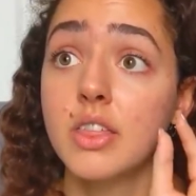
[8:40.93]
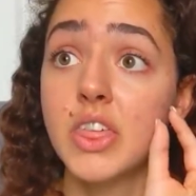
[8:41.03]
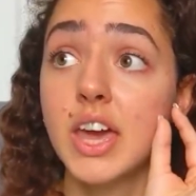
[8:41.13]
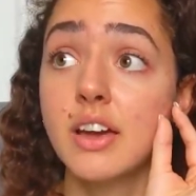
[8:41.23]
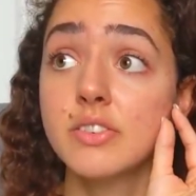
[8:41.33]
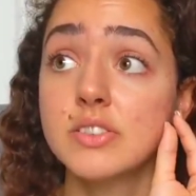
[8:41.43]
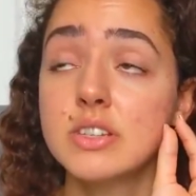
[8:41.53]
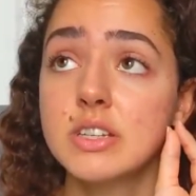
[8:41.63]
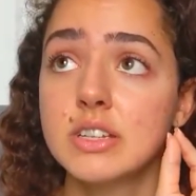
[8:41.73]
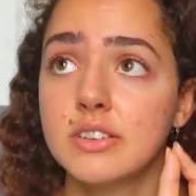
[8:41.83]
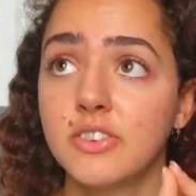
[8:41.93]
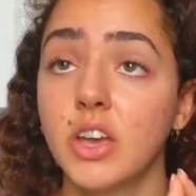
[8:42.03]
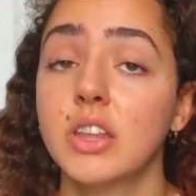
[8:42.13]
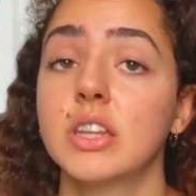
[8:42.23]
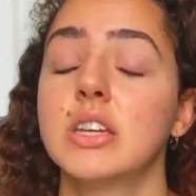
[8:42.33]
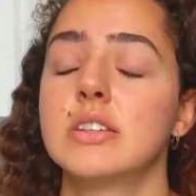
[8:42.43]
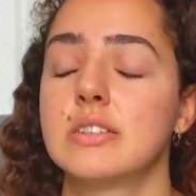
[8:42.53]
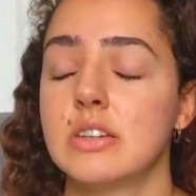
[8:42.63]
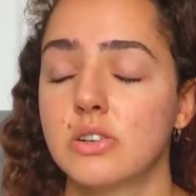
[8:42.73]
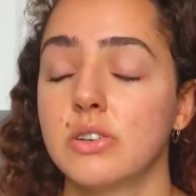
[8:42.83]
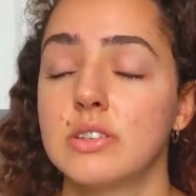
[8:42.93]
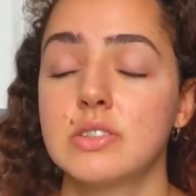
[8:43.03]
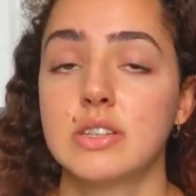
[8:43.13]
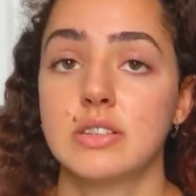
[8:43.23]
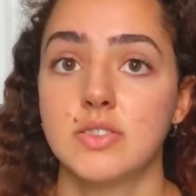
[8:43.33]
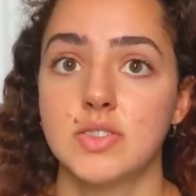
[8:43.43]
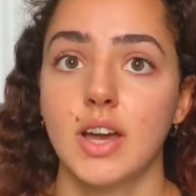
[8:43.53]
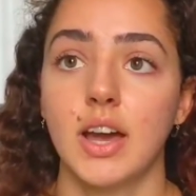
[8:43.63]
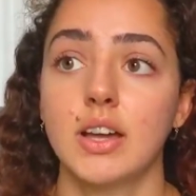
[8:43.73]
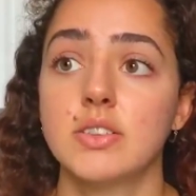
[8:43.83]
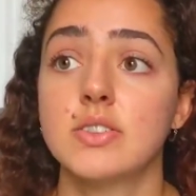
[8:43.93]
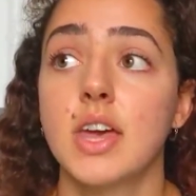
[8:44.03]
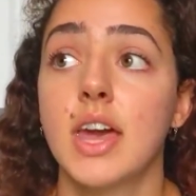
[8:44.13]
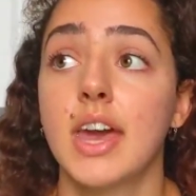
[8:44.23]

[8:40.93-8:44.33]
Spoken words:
they have significantly decreased in size,